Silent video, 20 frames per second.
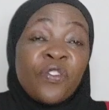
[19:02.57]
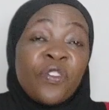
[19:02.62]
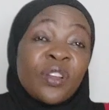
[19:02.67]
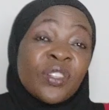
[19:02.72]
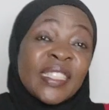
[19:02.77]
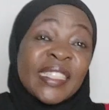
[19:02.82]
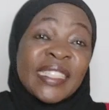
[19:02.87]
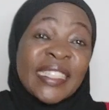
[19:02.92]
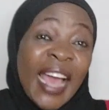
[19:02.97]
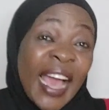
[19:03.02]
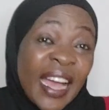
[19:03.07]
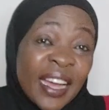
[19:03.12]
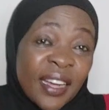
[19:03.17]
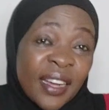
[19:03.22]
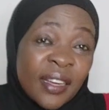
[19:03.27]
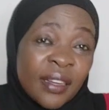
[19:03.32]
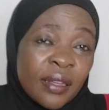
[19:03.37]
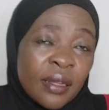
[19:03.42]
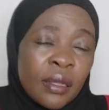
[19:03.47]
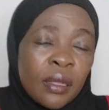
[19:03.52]
you're stuck,
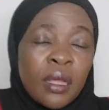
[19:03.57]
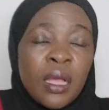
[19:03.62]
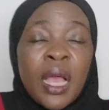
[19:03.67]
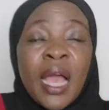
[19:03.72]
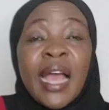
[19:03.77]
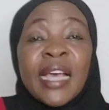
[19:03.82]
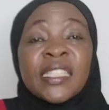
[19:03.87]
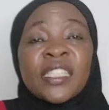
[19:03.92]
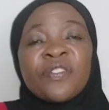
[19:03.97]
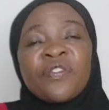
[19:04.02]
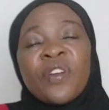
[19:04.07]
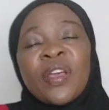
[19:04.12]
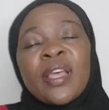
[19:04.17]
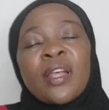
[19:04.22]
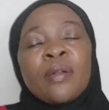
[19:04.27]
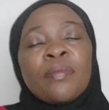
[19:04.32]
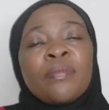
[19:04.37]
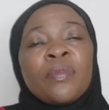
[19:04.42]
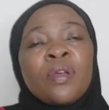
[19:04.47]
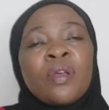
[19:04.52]
ask for
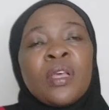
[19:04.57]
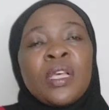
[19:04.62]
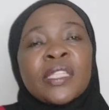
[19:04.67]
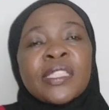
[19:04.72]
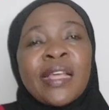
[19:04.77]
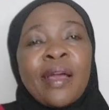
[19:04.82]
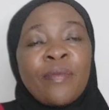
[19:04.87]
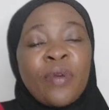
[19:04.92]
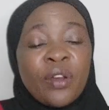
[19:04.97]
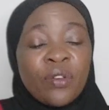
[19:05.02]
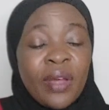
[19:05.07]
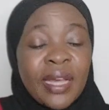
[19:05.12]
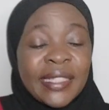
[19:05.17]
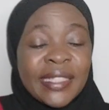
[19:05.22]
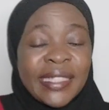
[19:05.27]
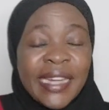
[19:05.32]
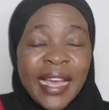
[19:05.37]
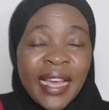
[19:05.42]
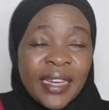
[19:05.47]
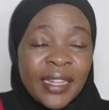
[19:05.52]
help. Someone who
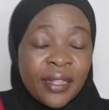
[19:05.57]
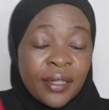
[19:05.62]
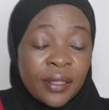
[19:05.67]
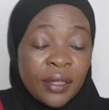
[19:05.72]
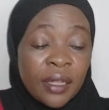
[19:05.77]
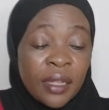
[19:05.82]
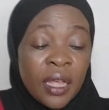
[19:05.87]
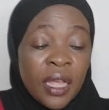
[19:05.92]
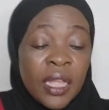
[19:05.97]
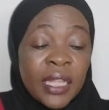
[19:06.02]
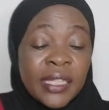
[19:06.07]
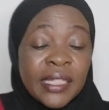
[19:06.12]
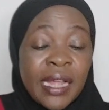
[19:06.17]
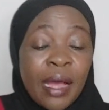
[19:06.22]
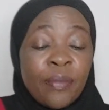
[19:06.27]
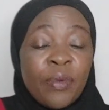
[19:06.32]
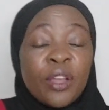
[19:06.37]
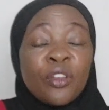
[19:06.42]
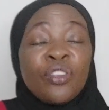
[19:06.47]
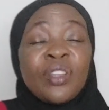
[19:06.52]
has done it,
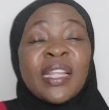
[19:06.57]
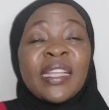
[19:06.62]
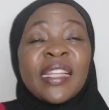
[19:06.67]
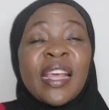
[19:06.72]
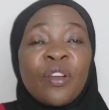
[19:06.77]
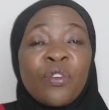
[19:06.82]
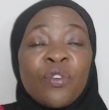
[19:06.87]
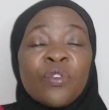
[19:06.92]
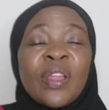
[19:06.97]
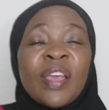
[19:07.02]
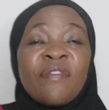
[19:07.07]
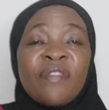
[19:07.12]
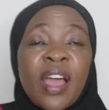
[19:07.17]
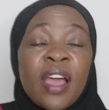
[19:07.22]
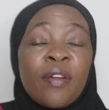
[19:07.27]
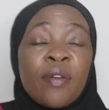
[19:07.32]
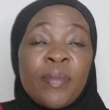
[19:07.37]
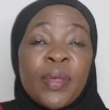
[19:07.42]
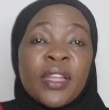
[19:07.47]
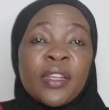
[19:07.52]
you need a good
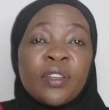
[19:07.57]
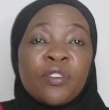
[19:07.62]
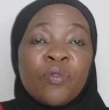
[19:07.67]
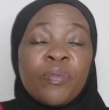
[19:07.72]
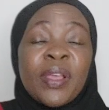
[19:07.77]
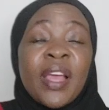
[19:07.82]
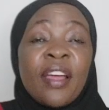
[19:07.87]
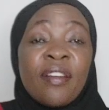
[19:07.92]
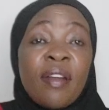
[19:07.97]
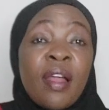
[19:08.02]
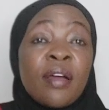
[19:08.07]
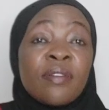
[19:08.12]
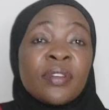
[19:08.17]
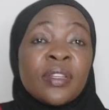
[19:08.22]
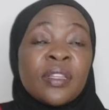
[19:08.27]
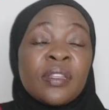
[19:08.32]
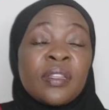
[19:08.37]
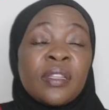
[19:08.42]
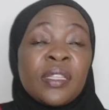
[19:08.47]
environment to be around.